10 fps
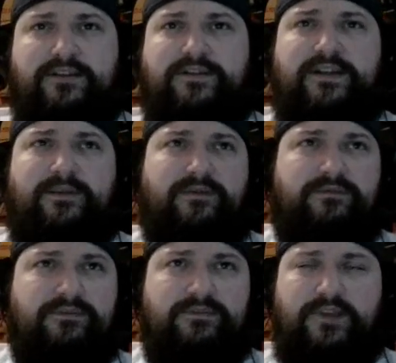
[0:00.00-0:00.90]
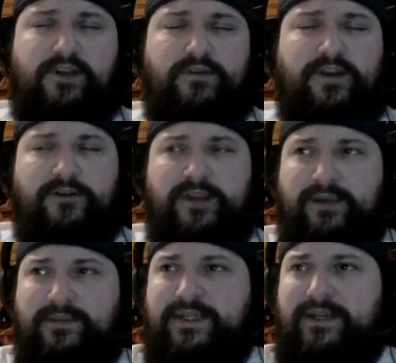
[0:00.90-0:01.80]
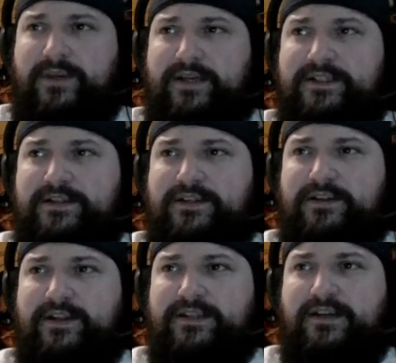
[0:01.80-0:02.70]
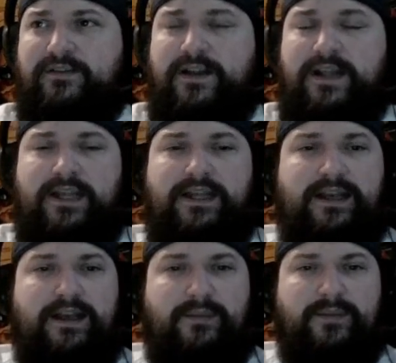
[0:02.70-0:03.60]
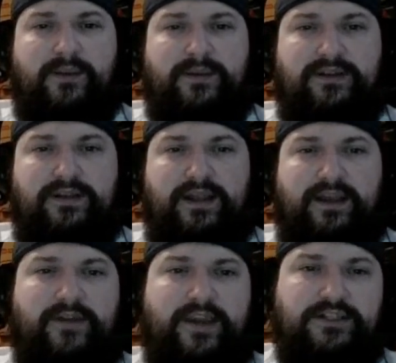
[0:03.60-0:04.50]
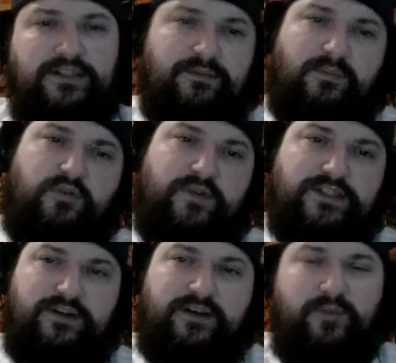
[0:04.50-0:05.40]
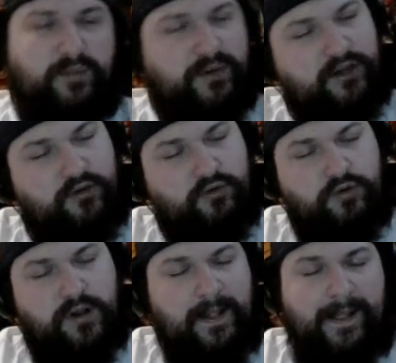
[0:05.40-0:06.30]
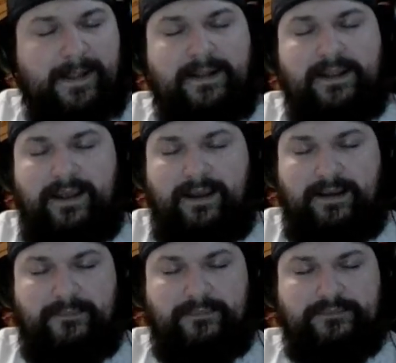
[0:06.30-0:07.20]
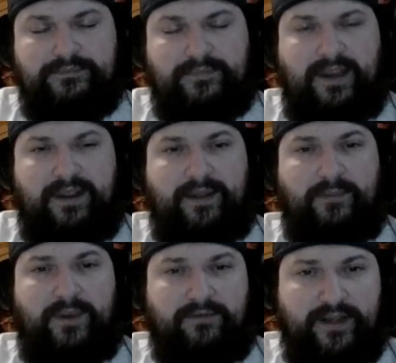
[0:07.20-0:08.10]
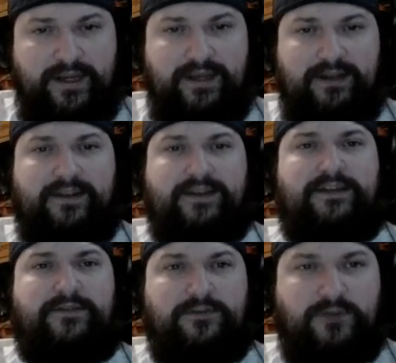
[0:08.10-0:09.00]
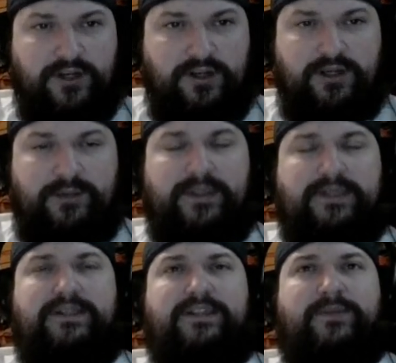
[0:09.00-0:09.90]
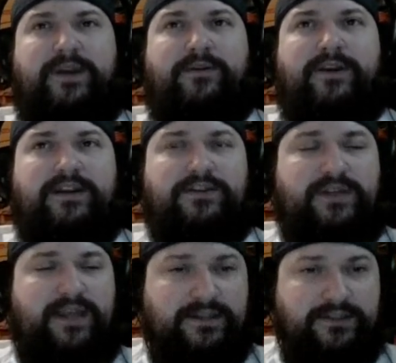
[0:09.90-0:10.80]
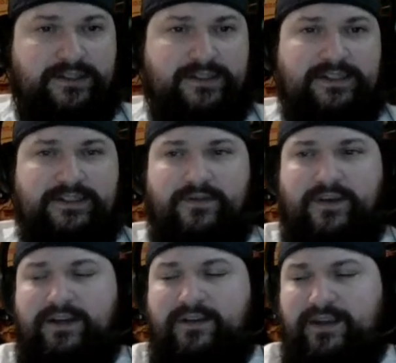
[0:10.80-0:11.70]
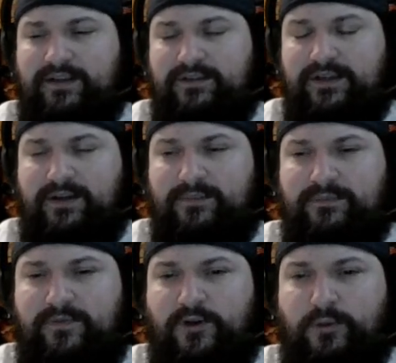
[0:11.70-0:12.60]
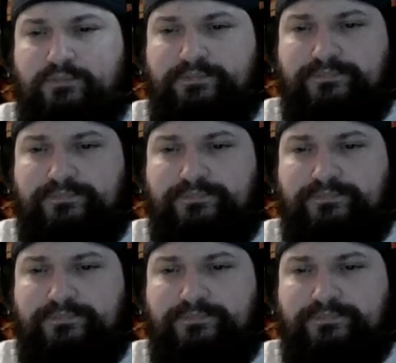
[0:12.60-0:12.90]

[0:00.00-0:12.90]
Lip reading: I've seen him in video games, animated series, and all that stuff. Coming to the live action movie screen will be pretty cool. Um, I like Mike Flanagan. I like the stuff he's worked on. I'm anticipating what he does with The Exorcist as a fan of that film.